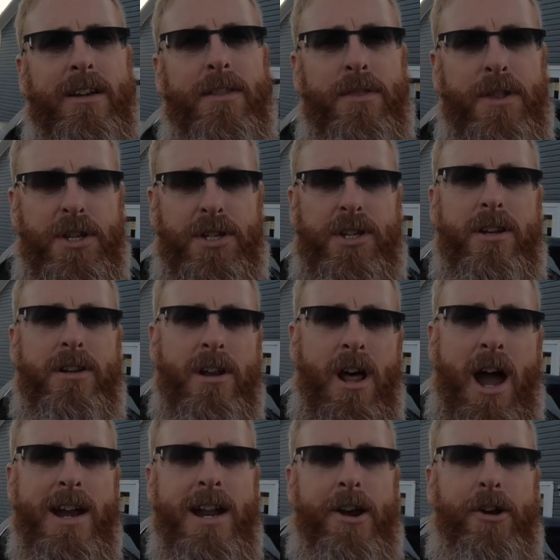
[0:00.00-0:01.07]
this
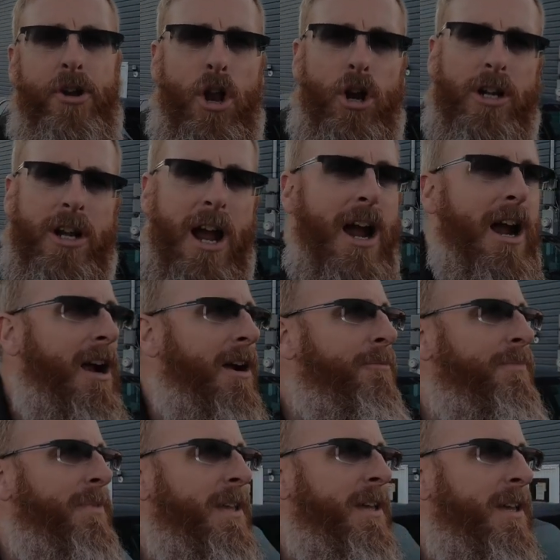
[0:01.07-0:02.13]
$900 car.
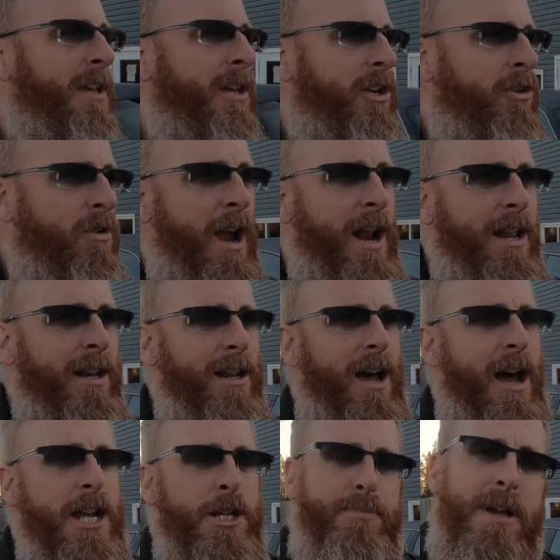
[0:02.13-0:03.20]
Granted,
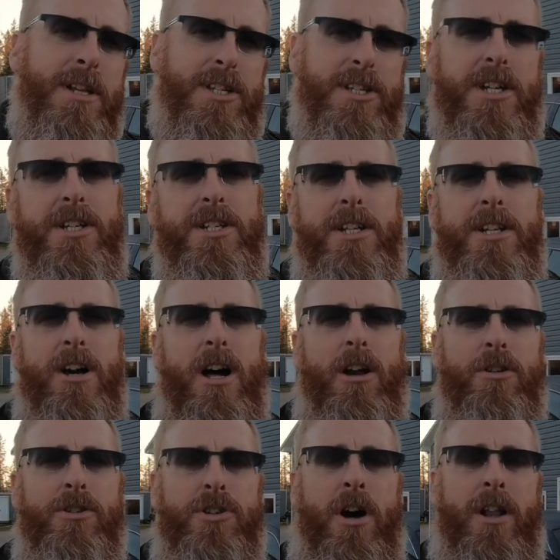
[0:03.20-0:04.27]
I spent
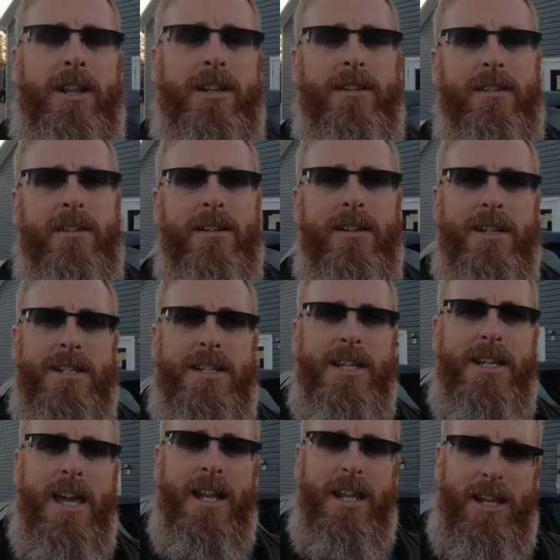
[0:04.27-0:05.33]
$60 on it to
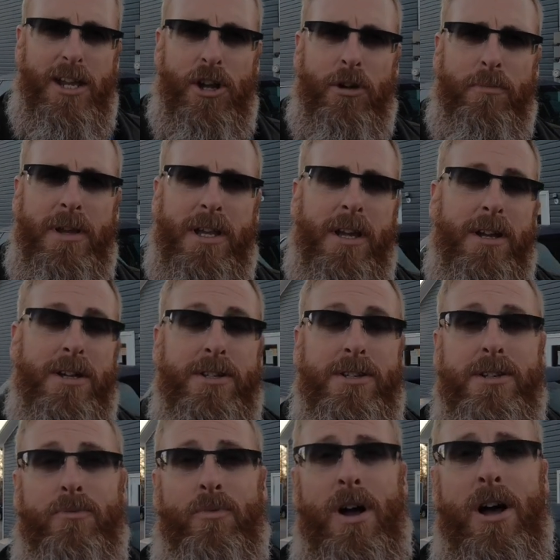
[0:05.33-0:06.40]
get it here because,
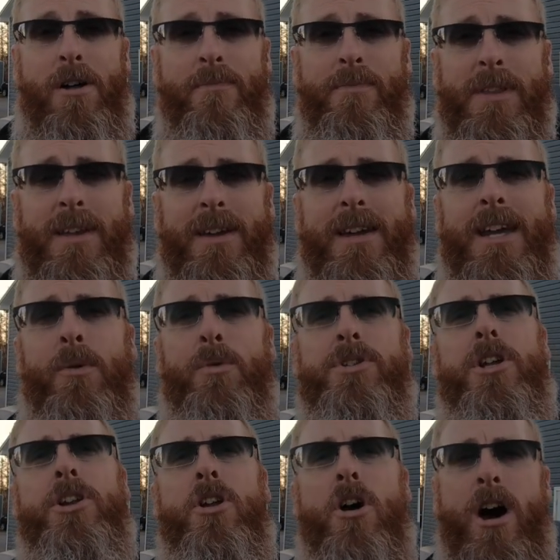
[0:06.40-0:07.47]
well, it was
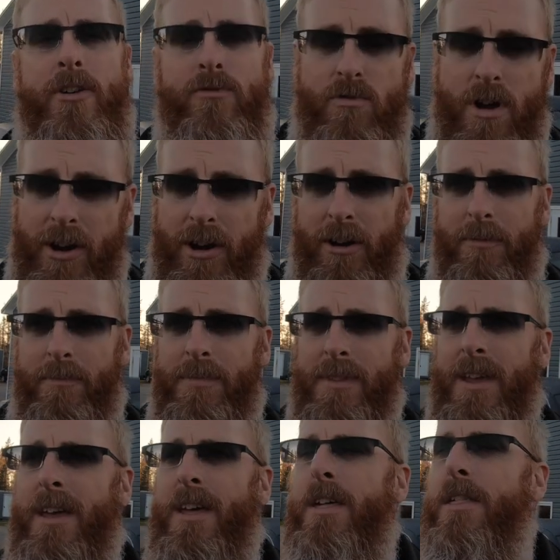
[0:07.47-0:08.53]
a non-runner.
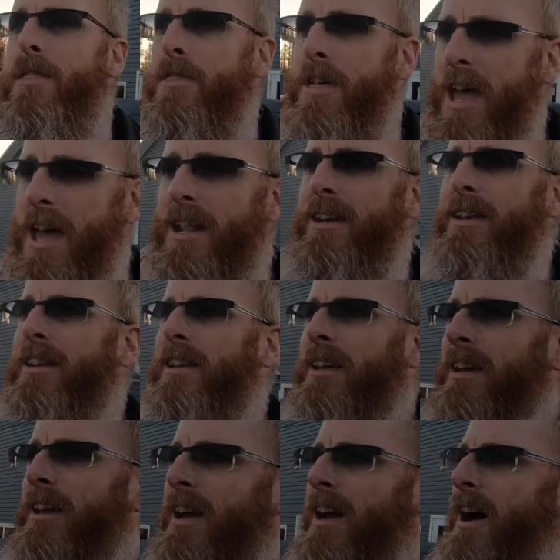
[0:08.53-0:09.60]
Then
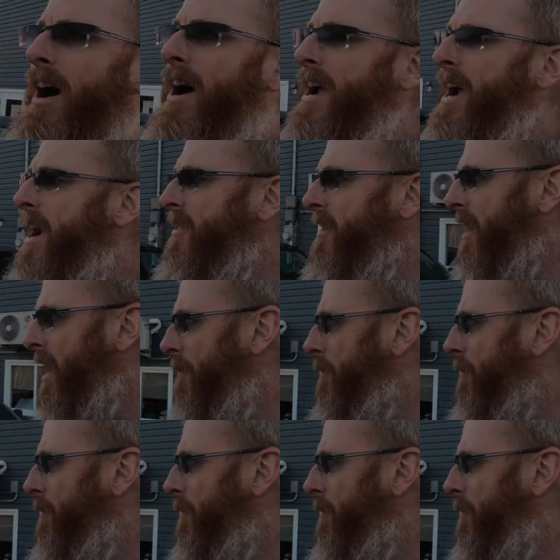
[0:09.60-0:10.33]
I ended up